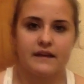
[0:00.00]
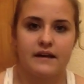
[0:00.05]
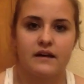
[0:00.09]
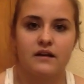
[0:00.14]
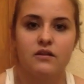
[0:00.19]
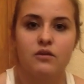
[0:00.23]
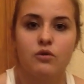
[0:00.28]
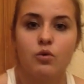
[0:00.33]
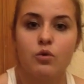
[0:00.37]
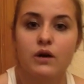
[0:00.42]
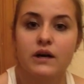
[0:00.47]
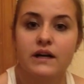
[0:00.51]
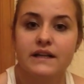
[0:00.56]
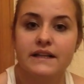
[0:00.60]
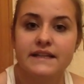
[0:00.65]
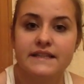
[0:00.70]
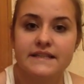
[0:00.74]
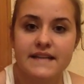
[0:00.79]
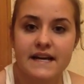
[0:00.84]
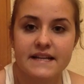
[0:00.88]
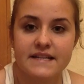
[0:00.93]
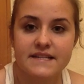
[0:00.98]

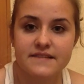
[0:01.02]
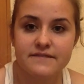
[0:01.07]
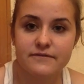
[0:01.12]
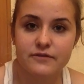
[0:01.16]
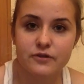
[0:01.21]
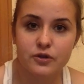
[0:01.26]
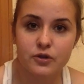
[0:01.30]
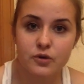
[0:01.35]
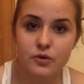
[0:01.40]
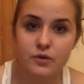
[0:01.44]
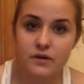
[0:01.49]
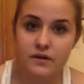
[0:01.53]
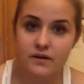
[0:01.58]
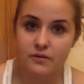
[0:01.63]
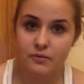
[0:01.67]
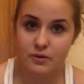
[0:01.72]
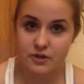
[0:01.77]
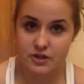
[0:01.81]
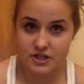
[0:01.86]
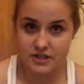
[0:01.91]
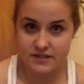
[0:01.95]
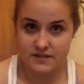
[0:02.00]
calorically dense food,
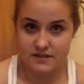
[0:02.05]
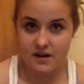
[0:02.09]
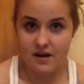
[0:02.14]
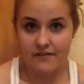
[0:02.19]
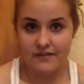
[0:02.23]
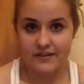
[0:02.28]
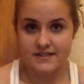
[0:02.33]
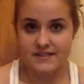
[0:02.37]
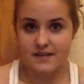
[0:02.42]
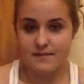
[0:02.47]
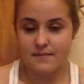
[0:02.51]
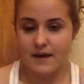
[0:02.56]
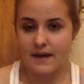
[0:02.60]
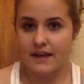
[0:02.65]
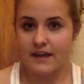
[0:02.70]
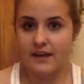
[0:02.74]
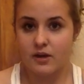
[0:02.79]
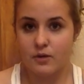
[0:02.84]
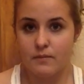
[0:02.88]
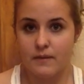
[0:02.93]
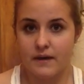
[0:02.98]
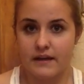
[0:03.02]
which is obviously
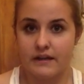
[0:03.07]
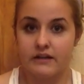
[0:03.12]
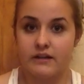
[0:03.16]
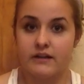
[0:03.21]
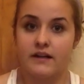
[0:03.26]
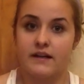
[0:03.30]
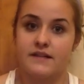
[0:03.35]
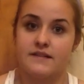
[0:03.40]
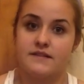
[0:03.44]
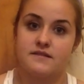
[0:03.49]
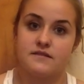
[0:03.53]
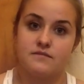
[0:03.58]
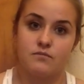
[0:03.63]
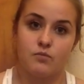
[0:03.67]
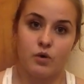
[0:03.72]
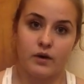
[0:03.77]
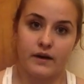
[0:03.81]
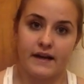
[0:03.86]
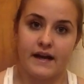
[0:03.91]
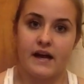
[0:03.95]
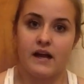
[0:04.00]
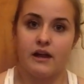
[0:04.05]
making you bigger because
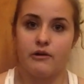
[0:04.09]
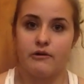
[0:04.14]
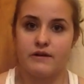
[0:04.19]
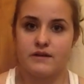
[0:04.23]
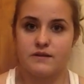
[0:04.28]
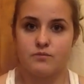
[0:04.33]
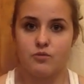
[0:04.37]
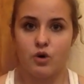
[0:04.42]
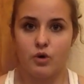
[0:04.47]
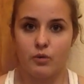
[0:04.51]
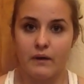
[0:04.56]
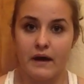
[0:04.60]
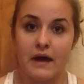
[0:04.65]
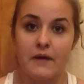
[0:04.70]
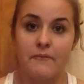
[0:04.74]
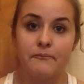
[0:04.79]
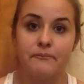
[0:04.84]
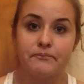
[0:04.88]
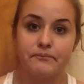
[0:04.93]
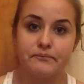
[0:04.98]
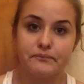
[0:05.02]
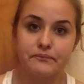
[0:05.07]
more calories, more
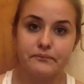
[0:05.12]
weight,